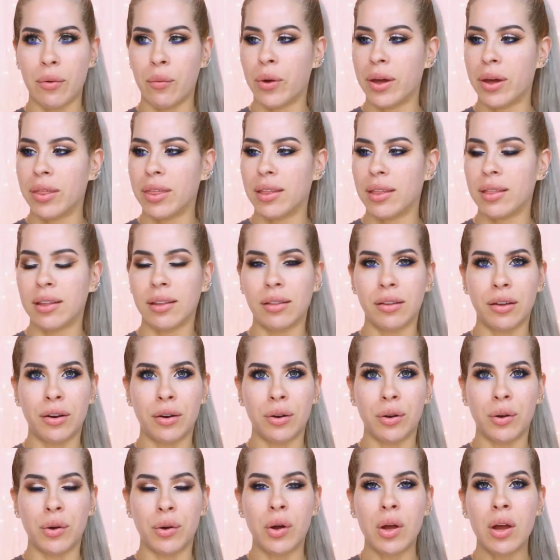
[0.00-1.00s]
with the
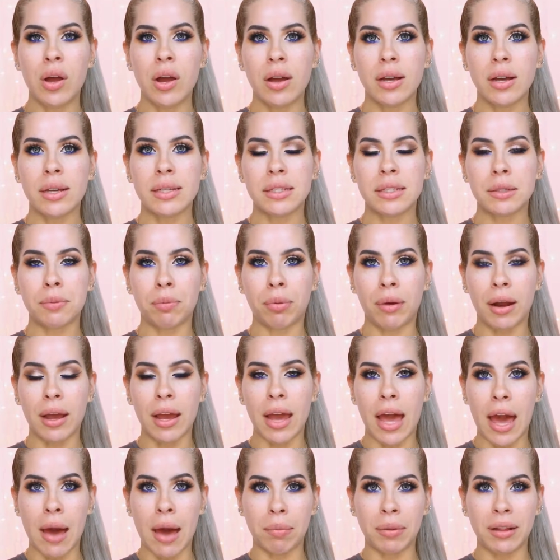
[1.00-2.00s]
little
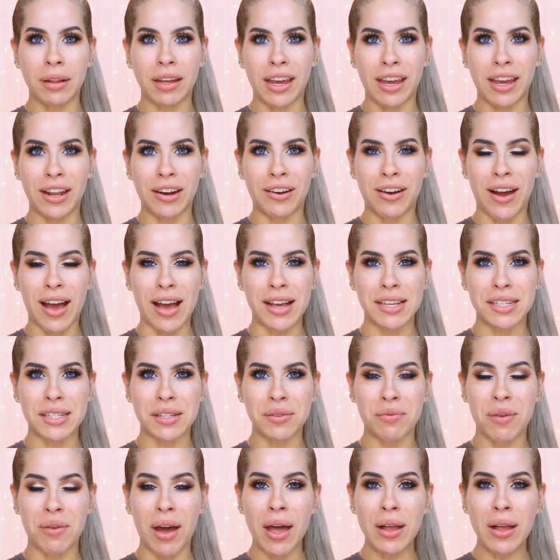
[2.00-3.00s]
spray applicator
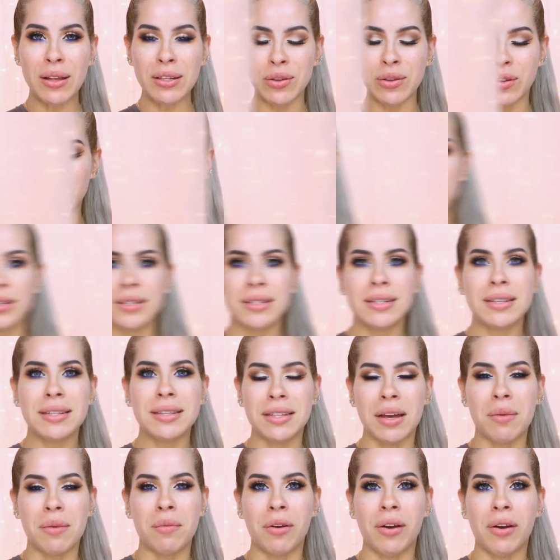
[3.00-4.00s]
as well. So just to
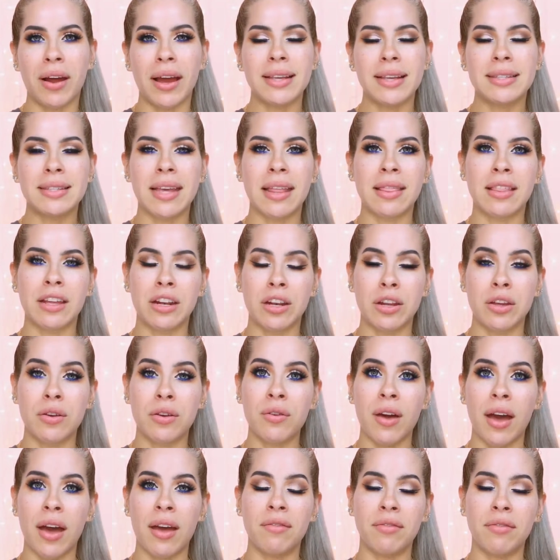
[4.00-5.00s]
summarize, the
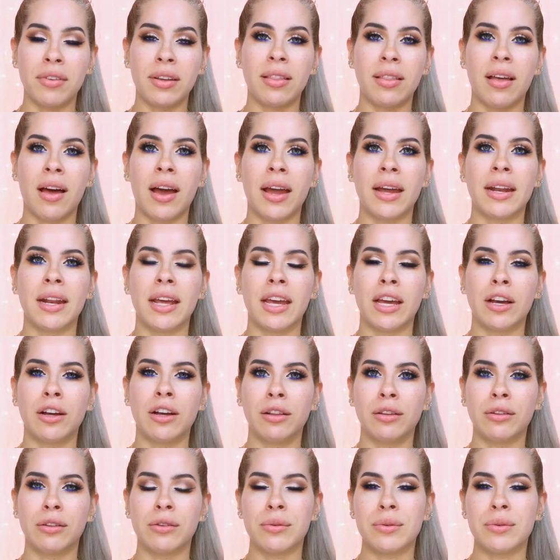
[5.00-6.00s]
new NV line
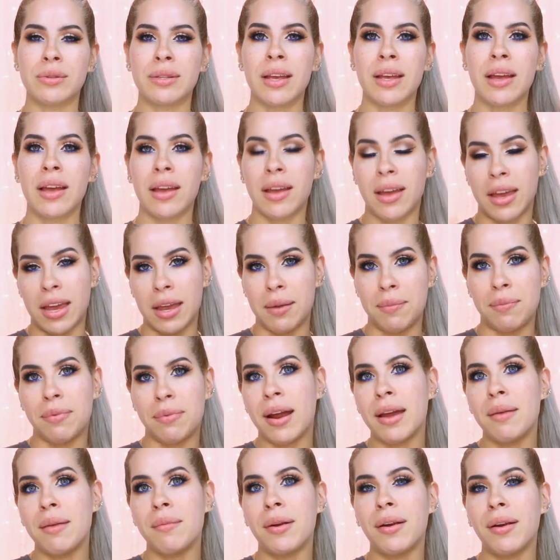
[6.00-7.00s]
includes a
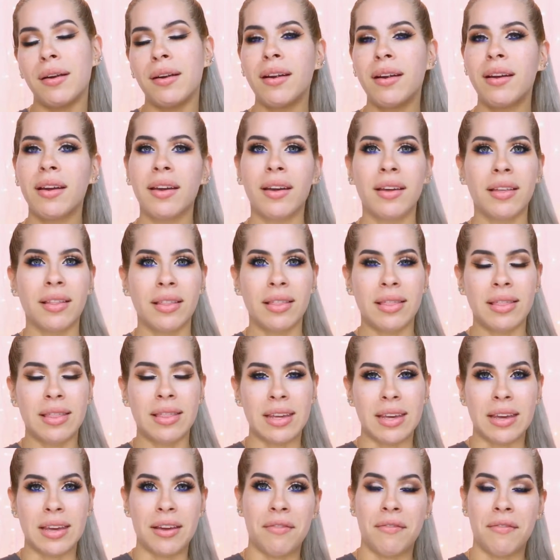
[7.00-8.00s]
primer,
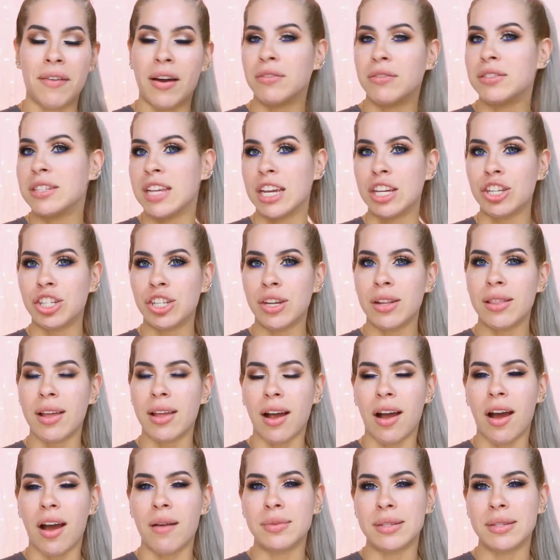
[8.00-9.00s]
the foundation
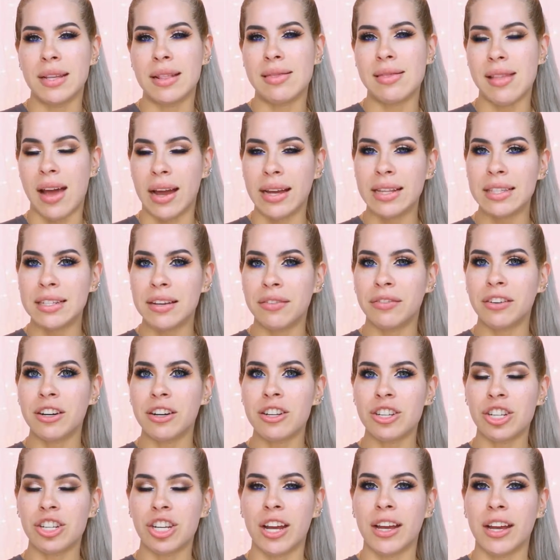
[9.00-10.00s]
that comes in 9
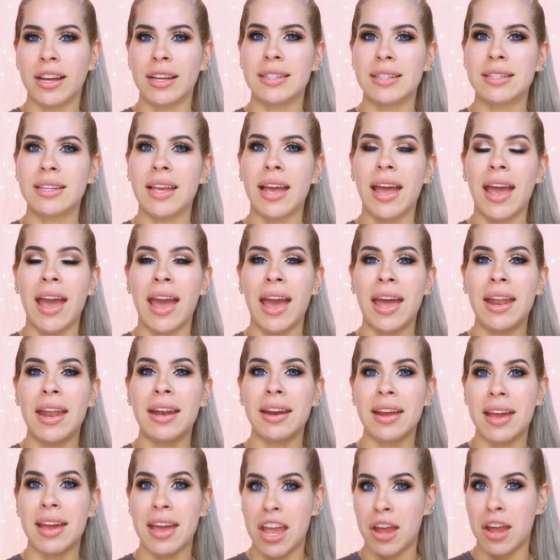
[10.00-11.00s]
different shades,
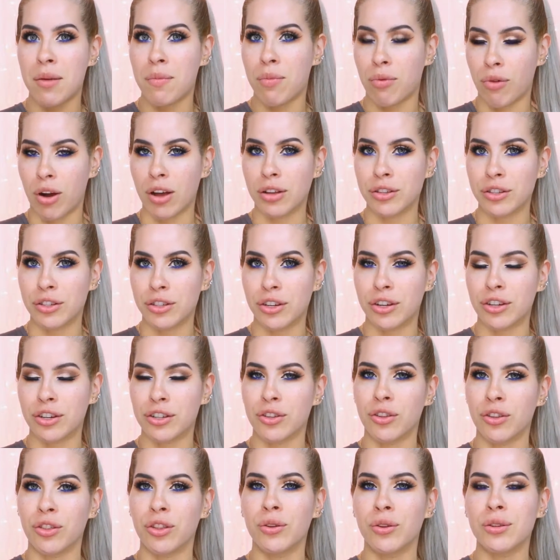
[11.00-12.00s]
and a bronzer.
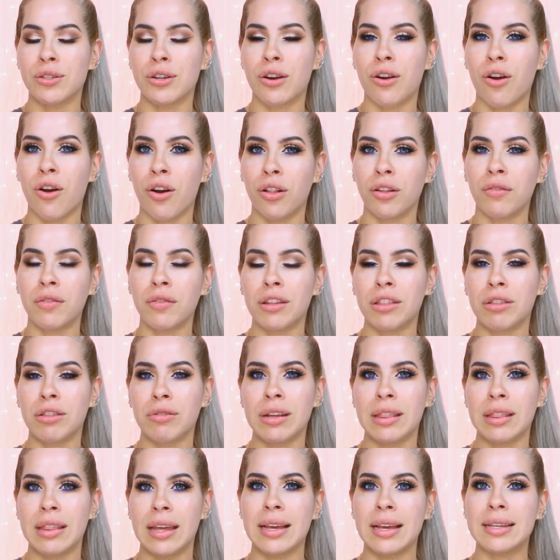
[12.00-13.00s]
So those are all of the
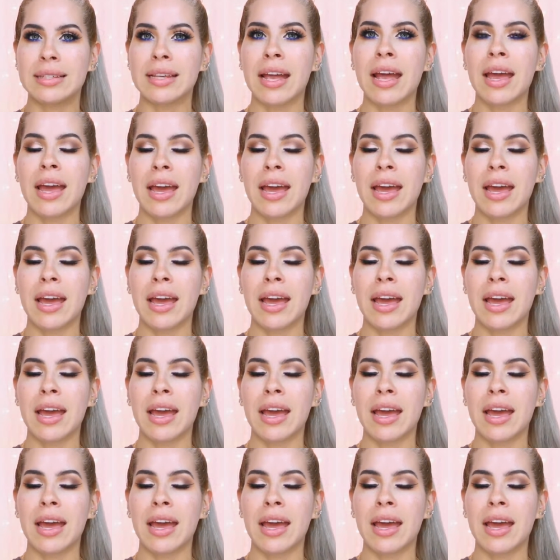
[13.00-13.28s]
3 things